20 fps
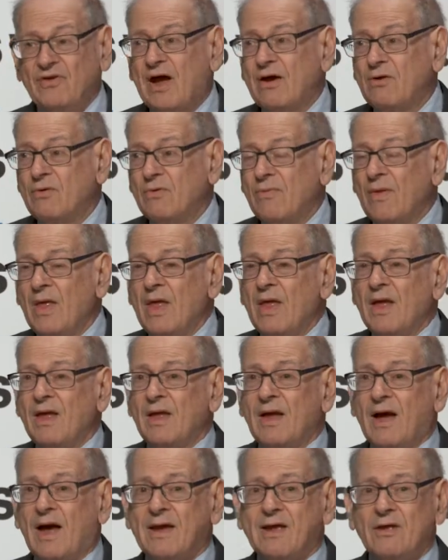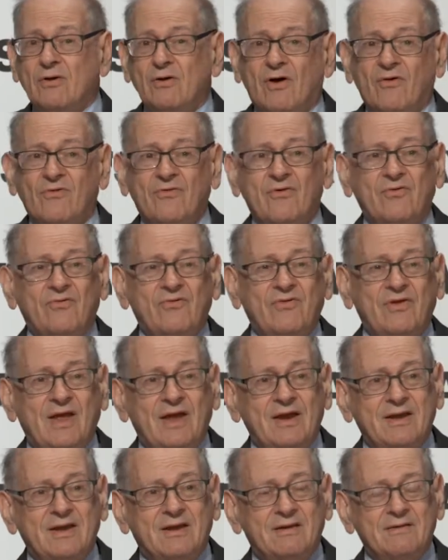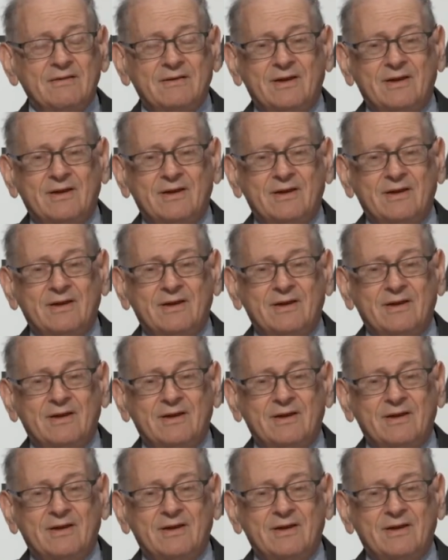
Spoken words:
I can also state